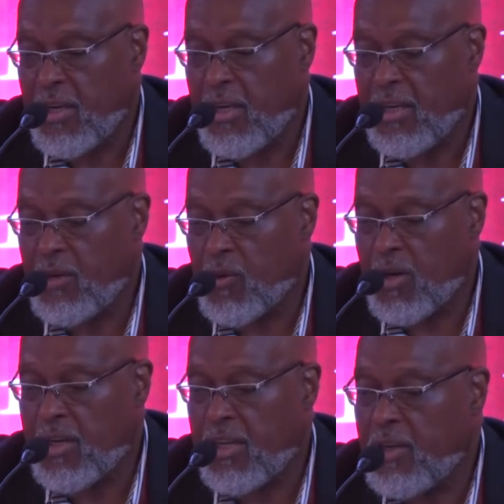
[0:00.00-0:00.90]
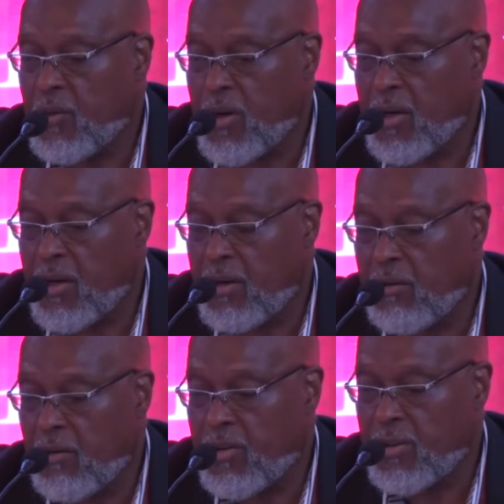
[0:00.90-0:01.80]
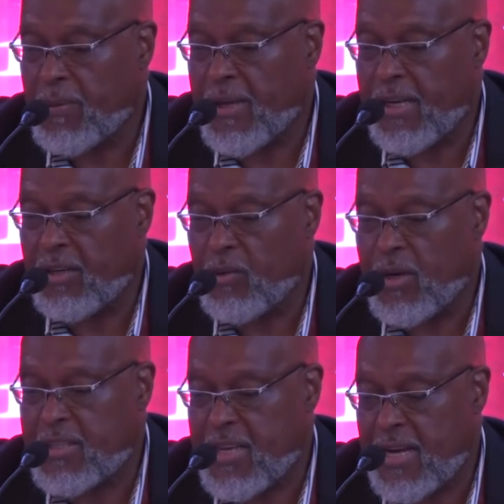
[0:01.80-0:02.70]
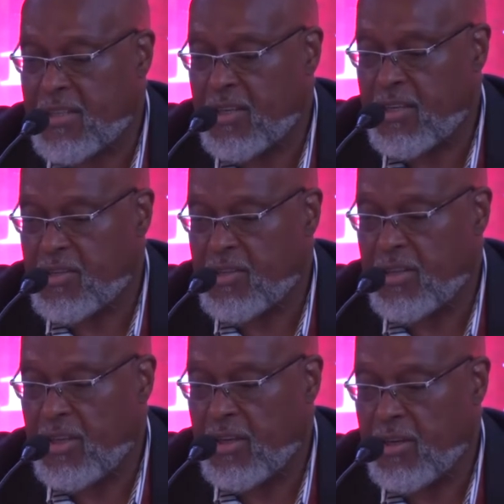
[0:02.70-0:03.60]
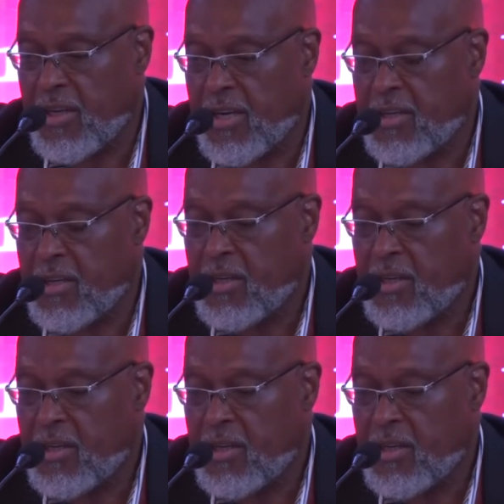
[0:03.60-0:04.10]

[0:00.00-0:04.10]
anyone, anywhere on the planet who has access to the Internet